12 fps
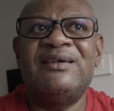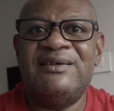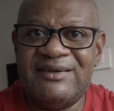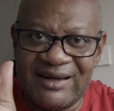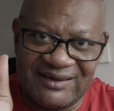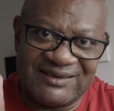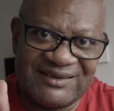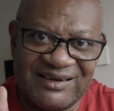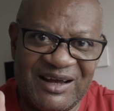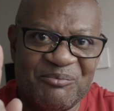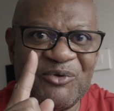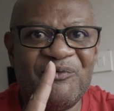Yes,
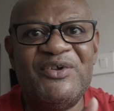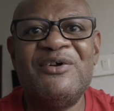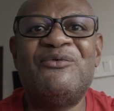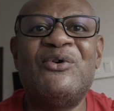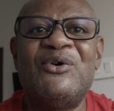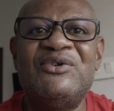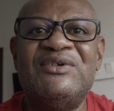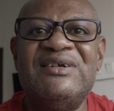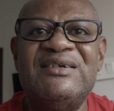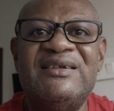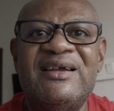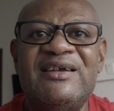I'm more video focused
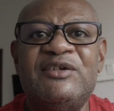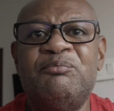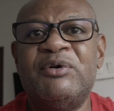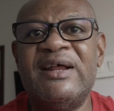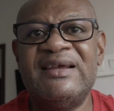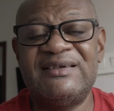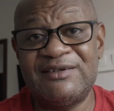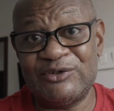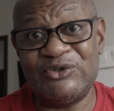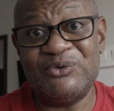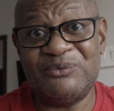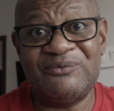these days, but I still
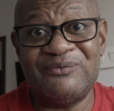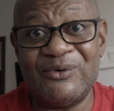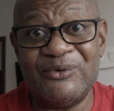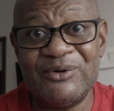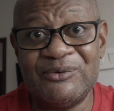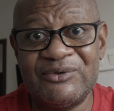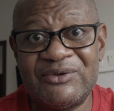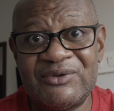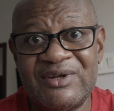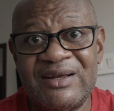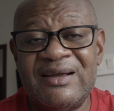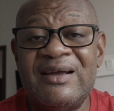shoot
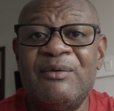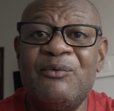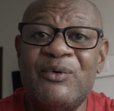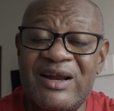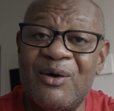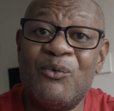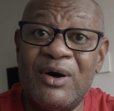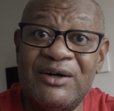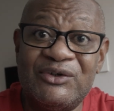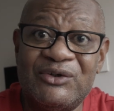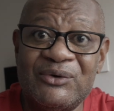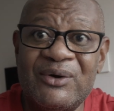photos when I
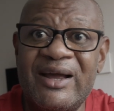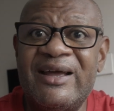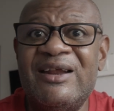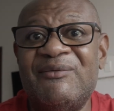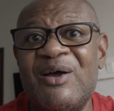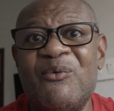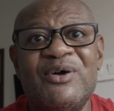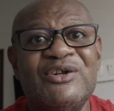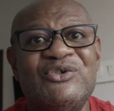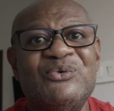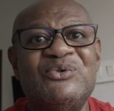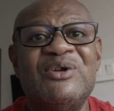want to. And if I want
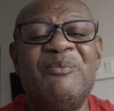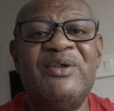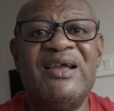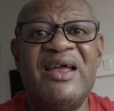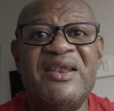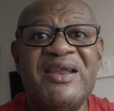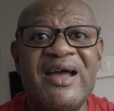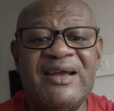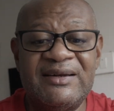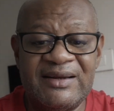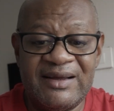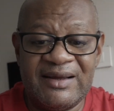to shoot something at
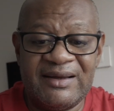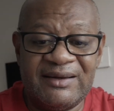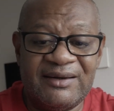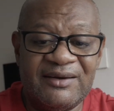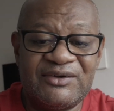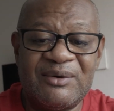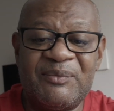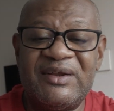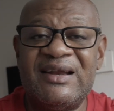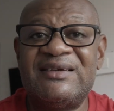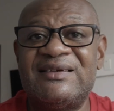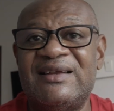night, here's
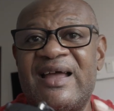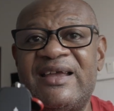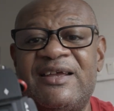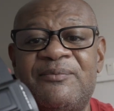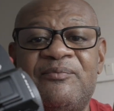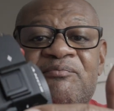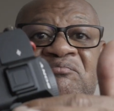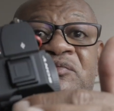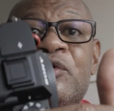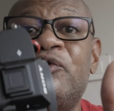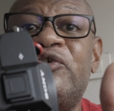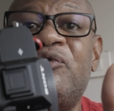something this is lacking.
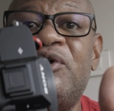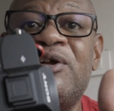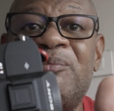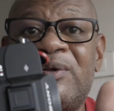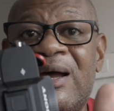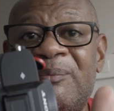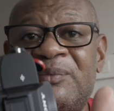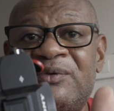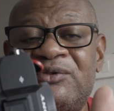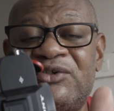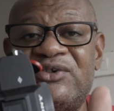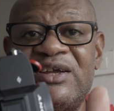No screen up top
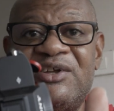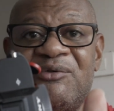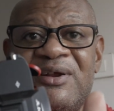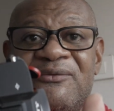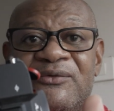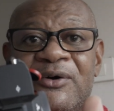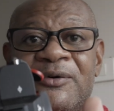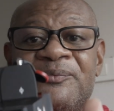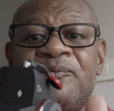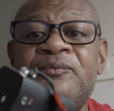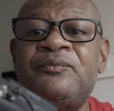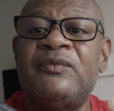to check your info,
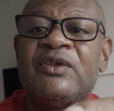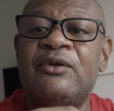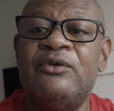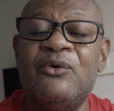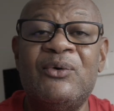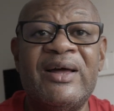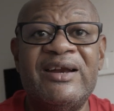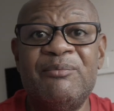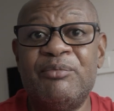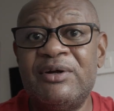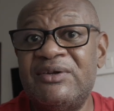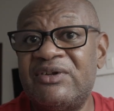no
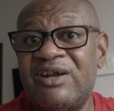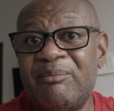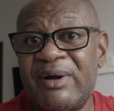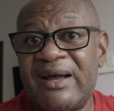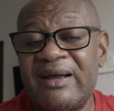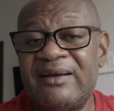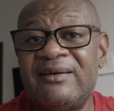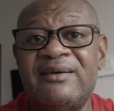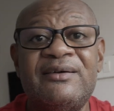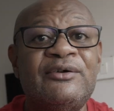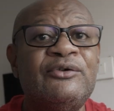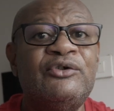lighted buttons on the back,
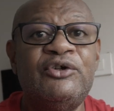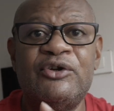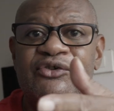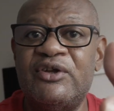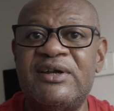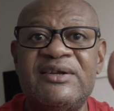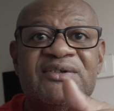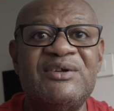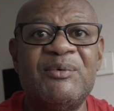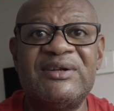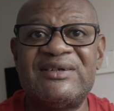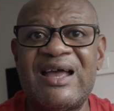you know, so you can see what's